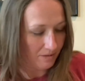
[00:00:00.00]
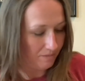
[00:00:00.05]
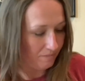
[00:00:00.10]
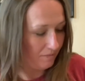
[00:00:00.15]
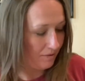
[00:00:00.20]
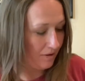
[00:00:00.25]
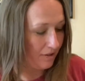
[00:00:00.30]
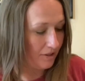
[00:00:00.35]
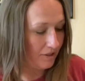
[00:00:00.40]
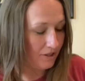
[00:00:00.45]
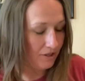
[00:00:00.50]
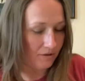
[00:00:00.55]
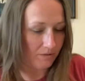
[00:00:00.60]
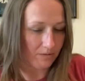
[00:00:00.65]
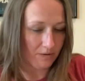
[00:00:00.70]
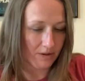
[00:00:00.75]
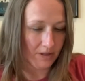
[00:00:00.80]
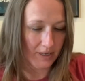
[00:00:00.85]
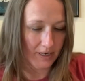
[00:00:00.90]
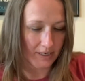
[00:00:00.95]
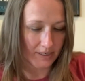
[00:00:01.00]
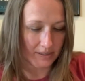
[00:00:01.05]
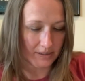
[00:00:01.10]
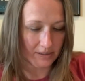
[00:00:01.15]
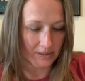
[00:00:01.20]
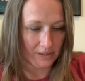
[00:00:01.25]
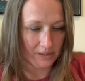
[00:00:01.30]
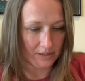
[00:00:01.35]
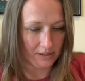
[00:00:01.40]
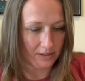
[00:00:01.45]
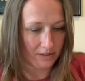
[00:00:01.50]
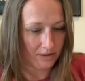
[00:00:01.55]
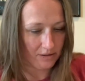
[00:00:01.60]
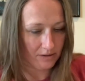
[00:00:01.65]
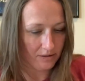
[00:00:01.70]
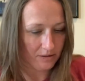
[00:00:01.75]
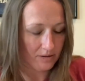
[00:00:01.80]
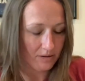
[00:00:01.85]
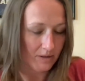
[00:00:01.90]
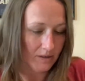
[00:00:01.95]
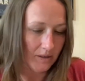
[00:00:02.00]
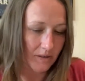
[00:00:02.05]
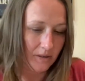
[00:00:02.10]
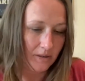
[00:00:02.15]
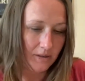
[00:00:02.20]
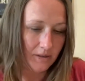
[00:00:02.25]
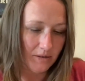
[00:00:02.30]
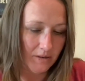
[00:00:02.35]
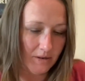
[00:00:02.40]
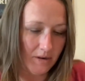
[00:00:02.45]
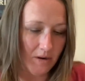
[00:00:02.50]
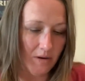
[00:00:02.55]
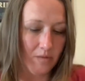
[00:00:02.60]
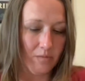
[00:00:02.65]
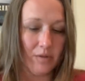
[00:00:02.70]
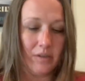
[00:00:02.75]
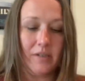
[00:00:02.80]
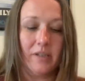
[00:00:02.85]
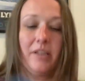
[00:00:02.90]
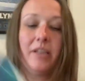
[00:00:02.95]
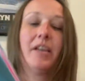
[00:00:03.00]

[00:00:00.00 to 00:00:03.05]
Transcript: really cute things. Oh, look at the